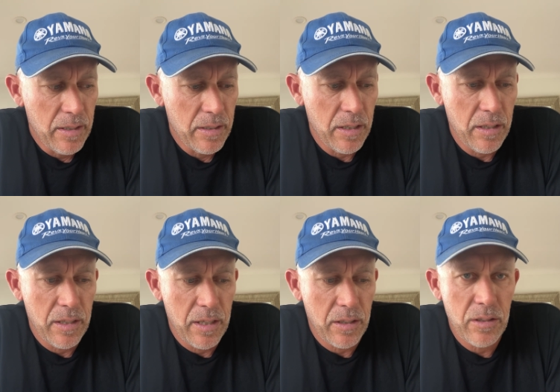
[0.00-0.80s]
So
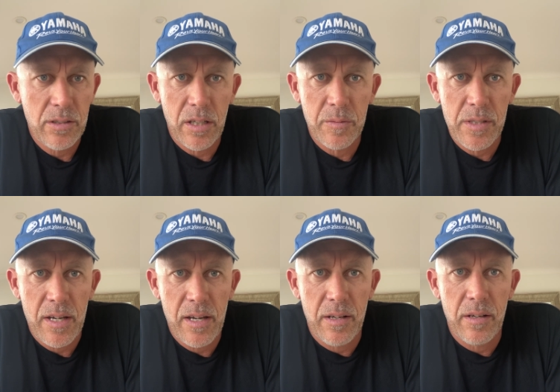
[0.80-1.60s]
yeah, good times
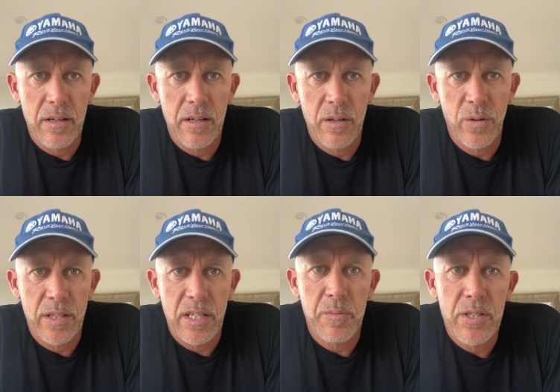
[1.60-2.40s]
ahead. Water
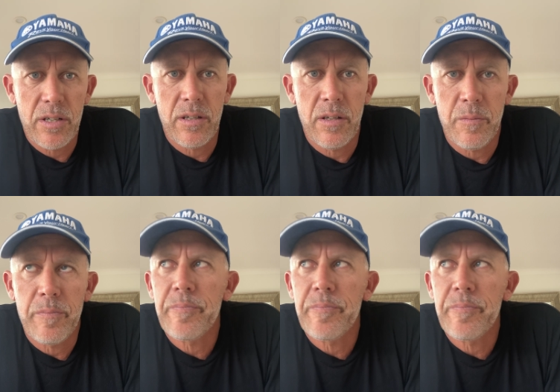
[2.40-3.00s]
temperature,